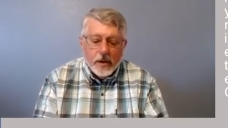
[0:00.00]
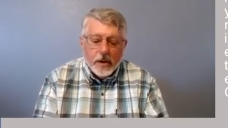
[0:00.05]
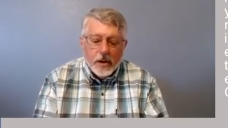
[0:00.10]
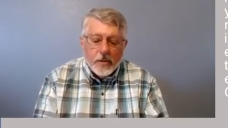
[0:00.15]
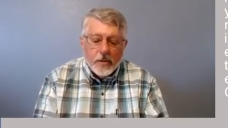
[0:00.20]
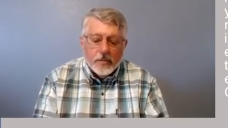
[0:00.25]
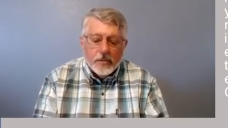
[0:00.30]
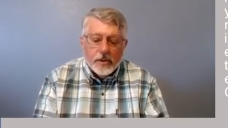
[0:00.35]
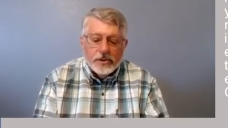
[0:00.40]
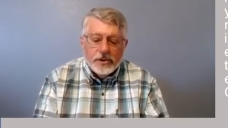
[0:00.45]

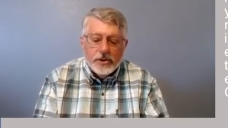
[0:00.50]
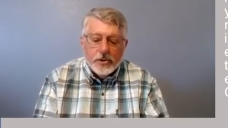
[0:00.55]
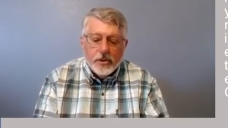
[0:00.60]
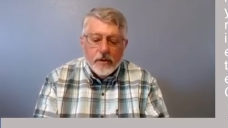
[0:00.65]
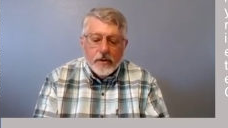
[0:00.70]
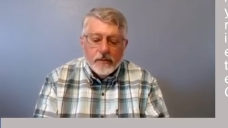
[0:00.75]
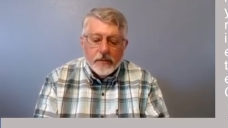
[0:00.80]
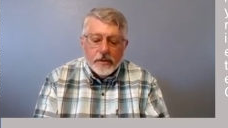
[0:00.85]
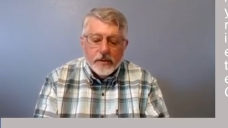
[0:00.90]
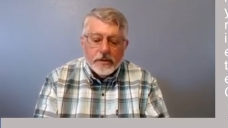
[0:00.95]
But you
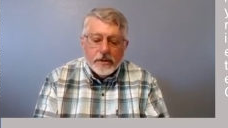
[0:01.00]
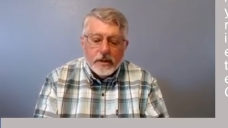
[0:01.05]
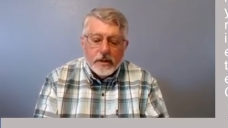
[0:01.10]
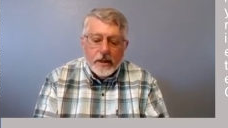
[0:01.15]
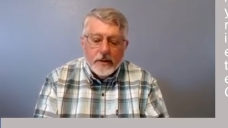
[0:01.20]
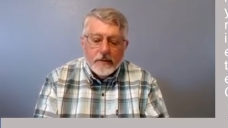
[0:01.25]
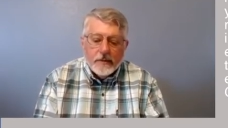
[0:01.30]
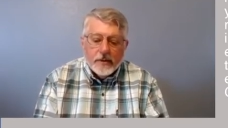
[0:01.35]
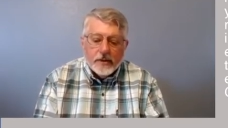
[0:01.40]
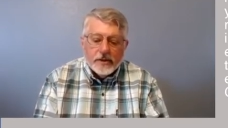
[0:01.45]
have
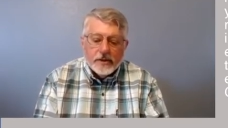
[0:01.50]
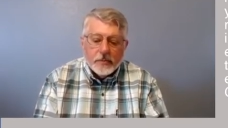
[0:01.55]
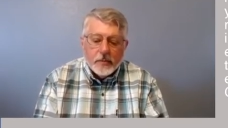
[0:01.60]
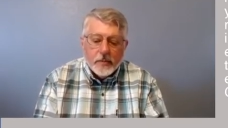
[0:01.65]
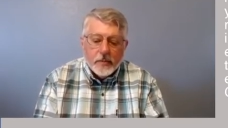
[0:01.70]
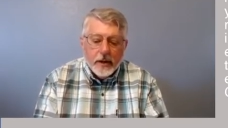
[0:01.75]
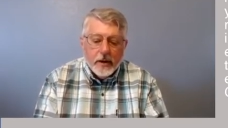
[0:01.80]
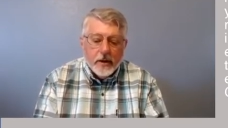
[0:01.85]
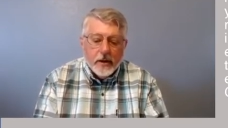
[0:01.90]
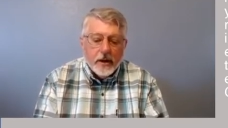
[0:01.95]
received the
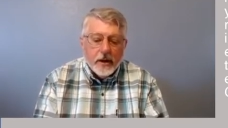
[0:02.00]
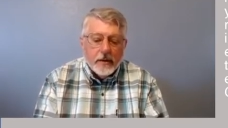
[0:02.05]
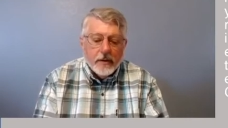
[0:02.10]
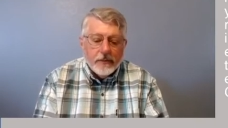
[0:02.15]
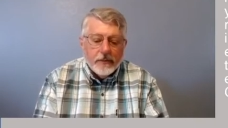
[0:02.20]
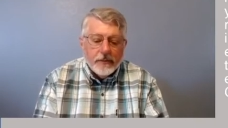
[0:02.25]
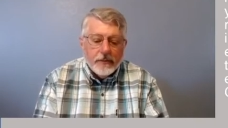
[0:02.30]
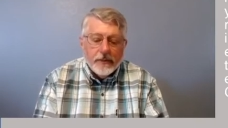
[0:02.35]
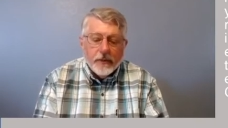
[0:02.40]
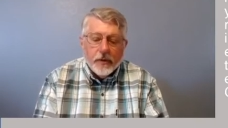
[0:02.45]
spirit of
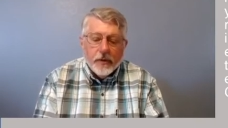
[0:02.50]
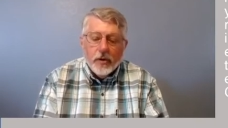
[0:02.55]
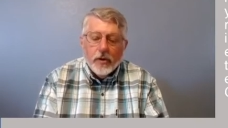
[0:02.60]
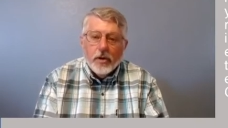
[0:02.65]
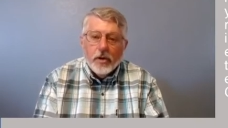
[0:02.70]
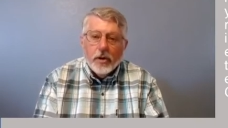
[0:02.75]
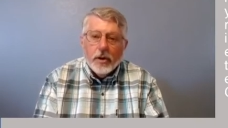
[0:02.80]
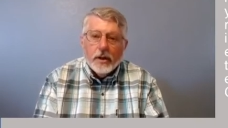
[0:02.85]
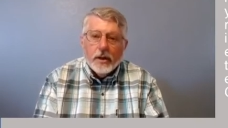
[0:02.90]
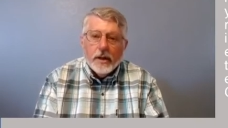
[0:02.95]

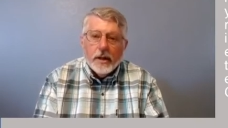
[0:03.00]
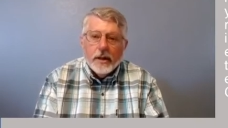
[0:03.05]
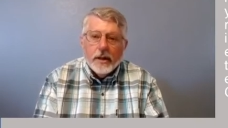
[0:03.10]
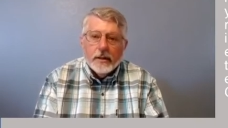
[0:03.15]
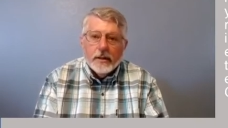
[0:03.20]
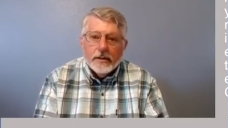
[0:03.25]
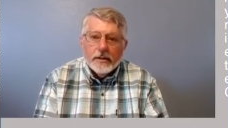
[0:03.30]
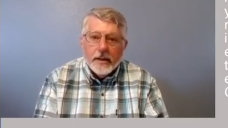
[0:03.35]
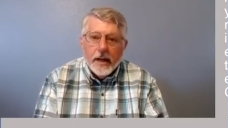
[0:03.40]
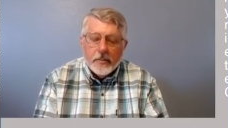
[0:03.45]
full
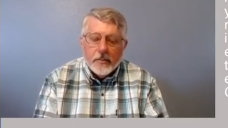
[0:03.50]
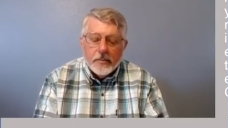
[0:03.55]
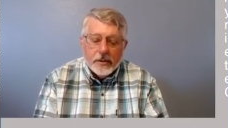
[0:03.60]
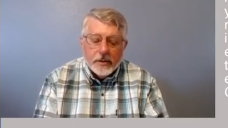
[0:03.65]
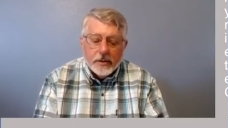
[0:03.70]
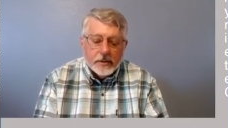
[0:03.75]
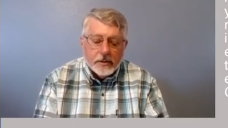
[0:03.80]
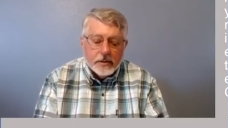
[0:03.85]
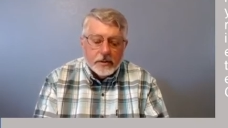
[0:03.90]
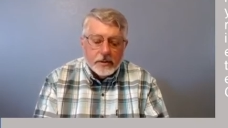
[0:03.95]

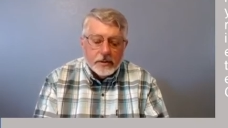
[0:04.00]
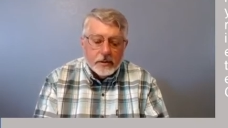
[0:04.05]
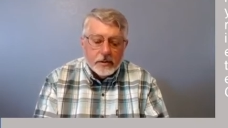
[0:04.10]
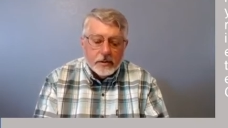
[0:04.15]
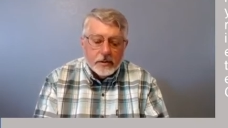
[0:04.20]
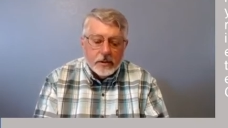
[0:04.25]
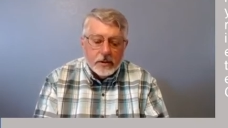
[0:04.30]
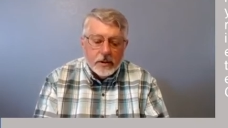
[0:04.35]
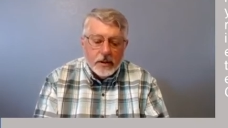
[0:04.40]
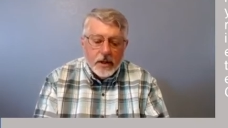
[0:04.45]
acceptance,
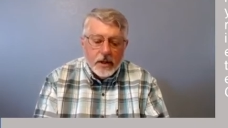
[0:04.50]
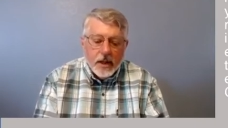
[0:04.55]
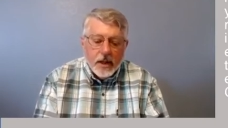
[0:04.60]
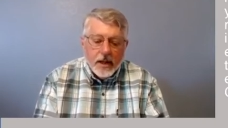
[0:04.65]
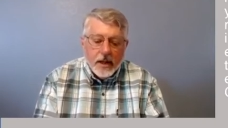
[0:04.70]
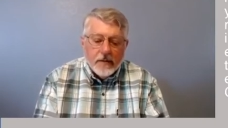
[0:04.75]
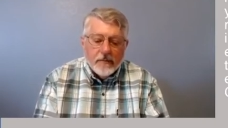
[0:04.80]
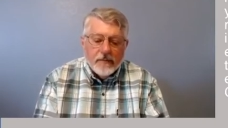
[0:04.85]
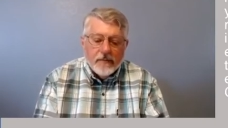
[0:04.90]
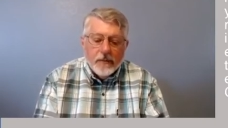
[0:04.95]

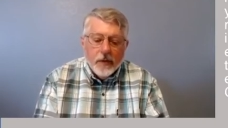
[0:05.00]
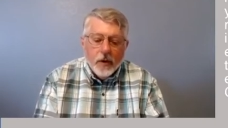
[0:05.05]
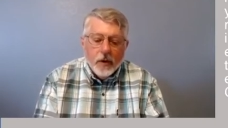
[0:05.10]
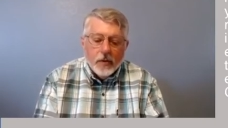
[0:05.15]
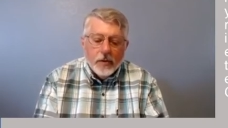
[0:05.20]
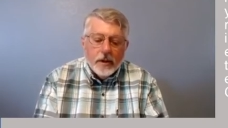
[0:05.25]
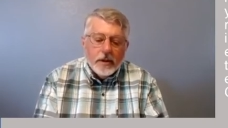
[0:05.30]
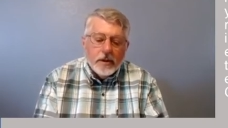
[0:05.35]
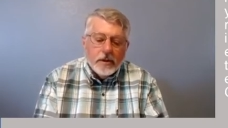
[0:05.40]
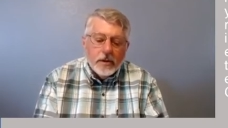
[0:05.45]

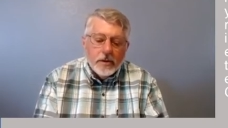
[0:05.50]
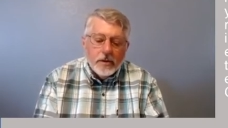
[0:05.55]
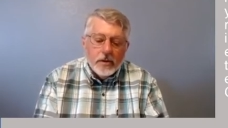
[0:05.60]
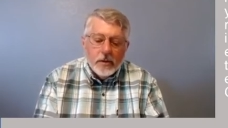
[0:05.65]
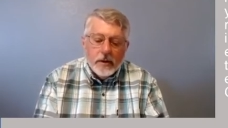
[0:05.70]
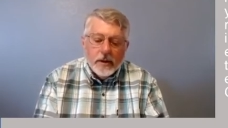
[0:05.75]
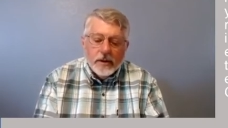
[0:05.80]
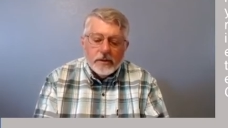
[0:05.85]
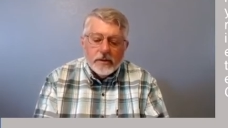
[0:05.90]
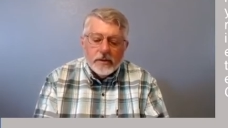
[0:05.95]
enfolding you
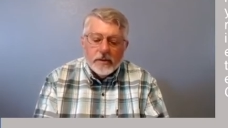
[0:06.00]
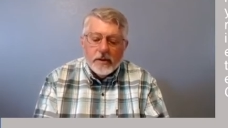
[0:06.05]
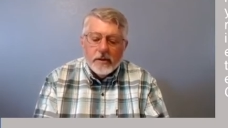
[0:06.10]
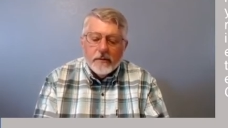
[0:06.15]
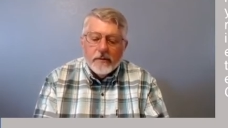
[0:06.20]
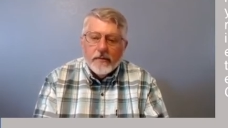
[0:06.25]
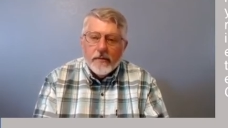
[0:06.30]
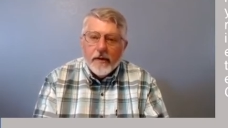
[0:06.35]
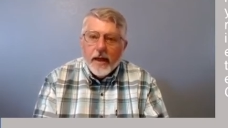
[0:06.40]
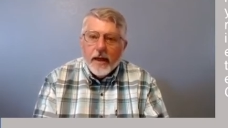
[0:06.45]
into the
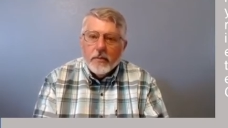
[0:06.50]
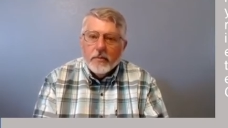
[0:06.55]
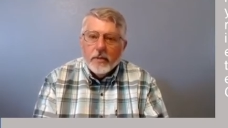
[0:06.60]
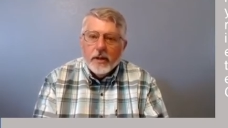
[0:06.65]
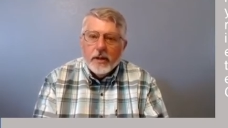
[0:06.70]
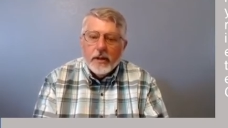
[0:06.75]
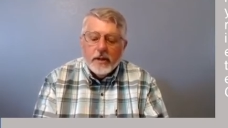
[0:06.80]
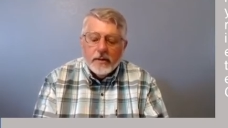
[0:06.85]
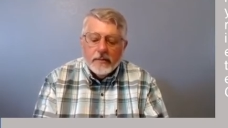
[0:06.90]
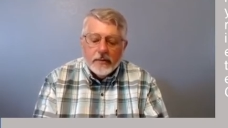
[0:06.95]

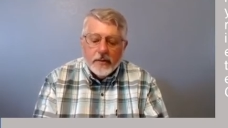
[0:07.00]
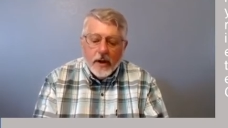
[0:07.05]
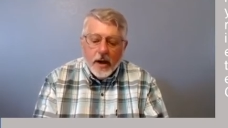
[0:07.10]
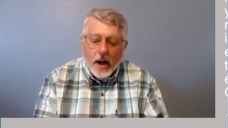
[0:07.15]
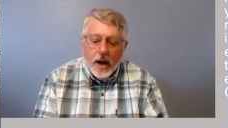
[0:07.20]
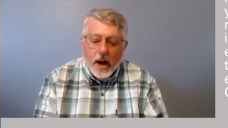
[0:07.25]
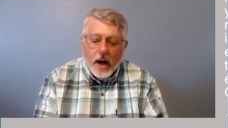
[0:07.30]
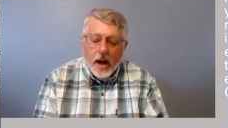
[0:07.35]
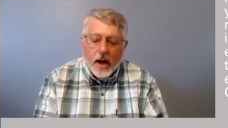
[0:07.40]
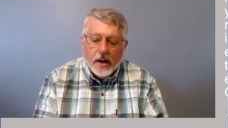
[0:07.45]
family of
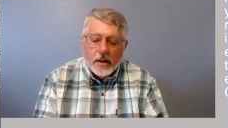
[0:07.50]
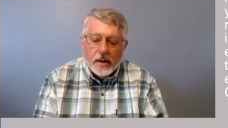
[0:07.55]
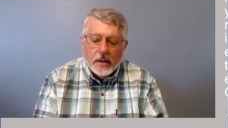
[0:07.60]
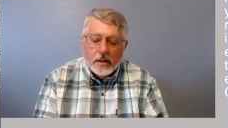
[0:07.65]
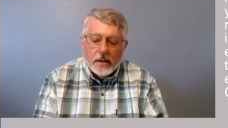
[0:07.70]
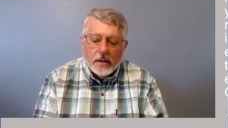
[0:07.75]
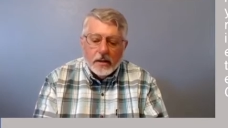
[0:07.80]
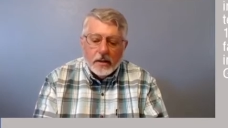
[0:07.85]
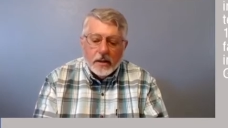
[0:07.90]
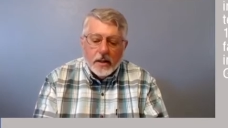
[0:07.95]
God,
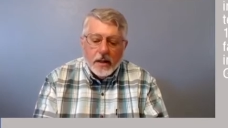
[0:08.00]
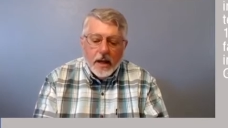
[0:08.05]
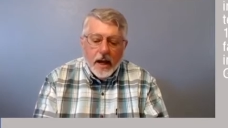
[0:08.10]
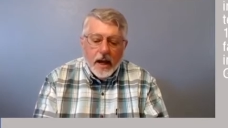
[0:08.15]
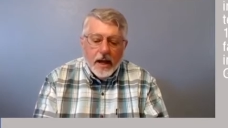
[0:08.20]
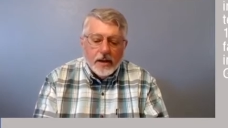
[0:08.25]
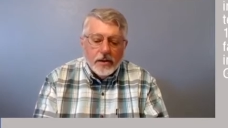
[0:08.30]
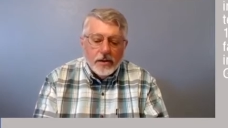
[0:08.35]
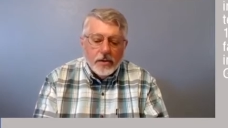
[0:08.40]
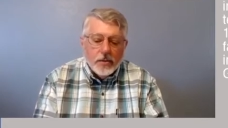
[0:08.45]

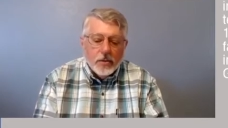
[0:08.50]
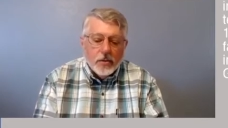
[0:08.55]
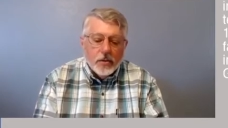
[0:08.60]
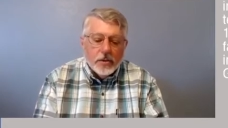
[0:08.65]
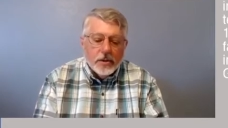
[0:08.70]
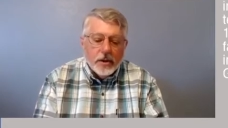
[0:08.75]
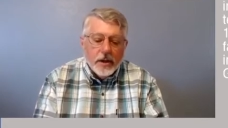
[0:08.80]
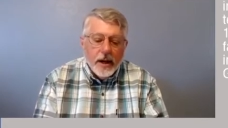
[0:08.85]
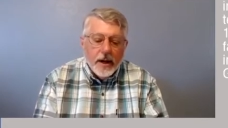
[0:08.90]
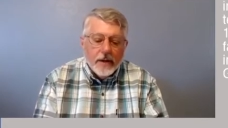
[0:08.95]
and you will
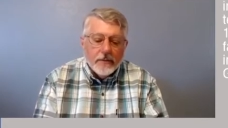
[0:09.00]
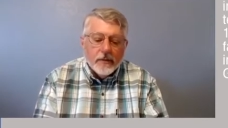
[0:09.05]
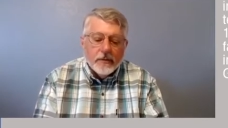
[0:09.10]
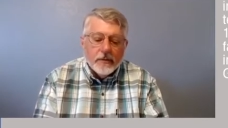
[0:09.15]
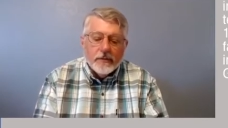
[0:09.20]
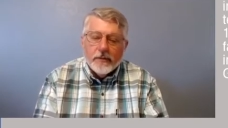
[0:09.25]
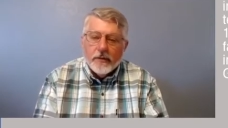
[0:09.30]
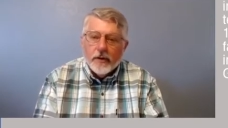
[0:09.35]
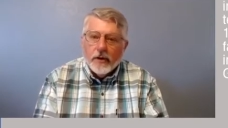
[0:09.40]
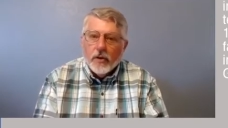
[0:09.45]
never
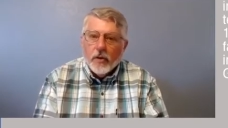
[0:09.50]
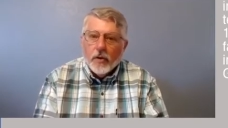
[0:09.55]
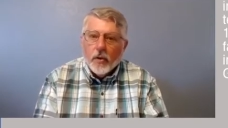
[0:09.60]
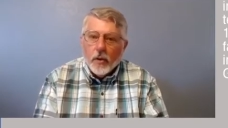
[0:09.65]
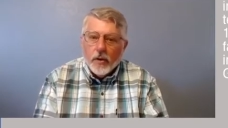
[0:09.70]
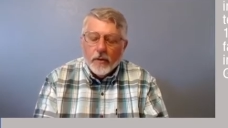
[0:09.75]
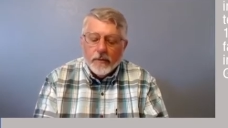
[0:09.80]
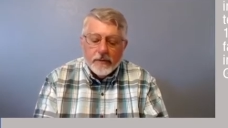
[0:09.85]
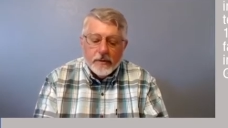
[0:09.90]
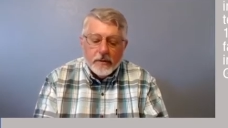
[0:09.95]
feel
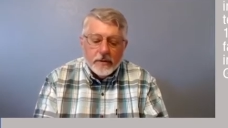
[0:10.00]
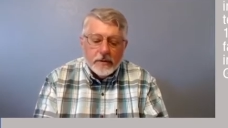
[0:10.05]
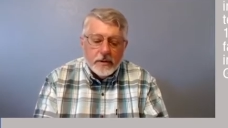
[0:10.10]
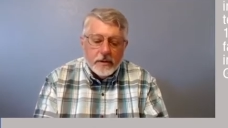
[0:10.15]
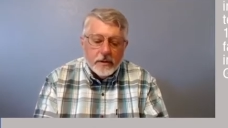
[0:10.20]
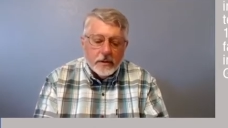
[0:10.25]
orphaned.